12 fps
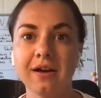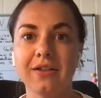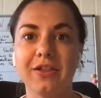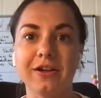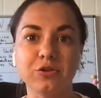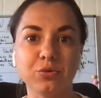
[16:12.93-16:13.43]

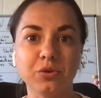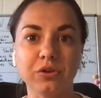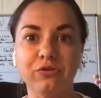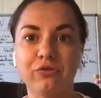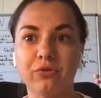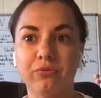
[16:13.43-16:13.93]
They do
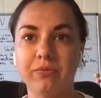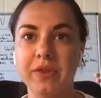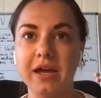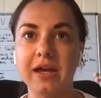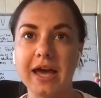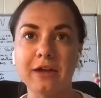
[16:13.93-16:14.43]
it.
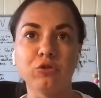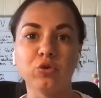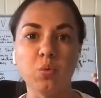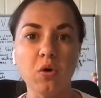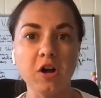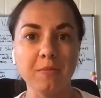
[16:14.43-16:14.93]
They
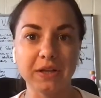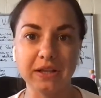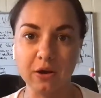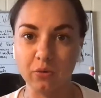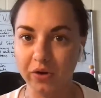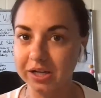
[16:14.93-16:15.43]
cannot walk, but
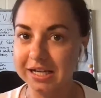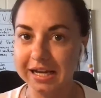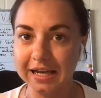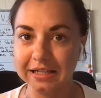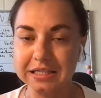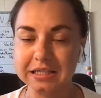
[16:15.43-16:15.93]
they already
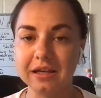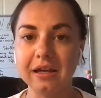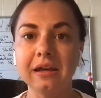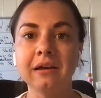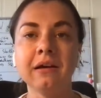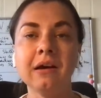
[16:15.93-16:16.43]
can
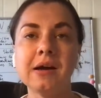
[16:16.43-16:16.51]
ski.